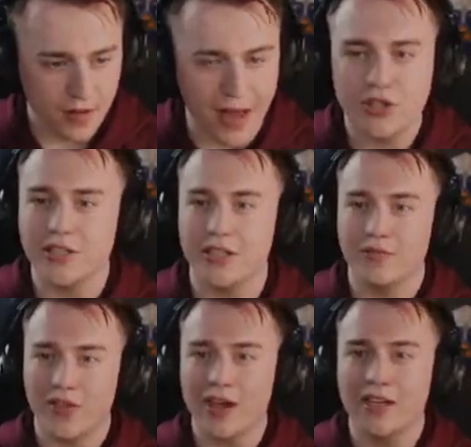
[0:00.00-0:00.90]
Actually,
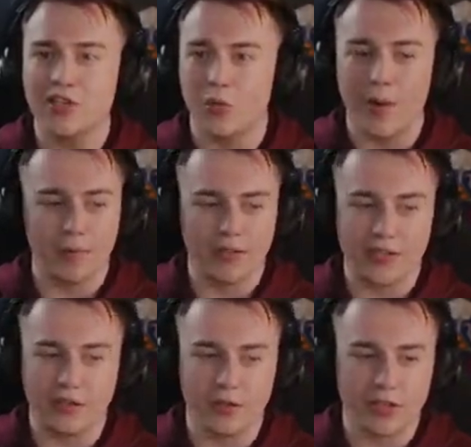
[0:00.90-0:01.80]
that is a weapon
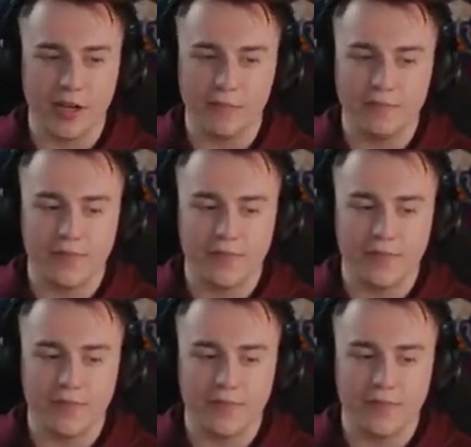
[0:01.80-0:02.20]
stereotype.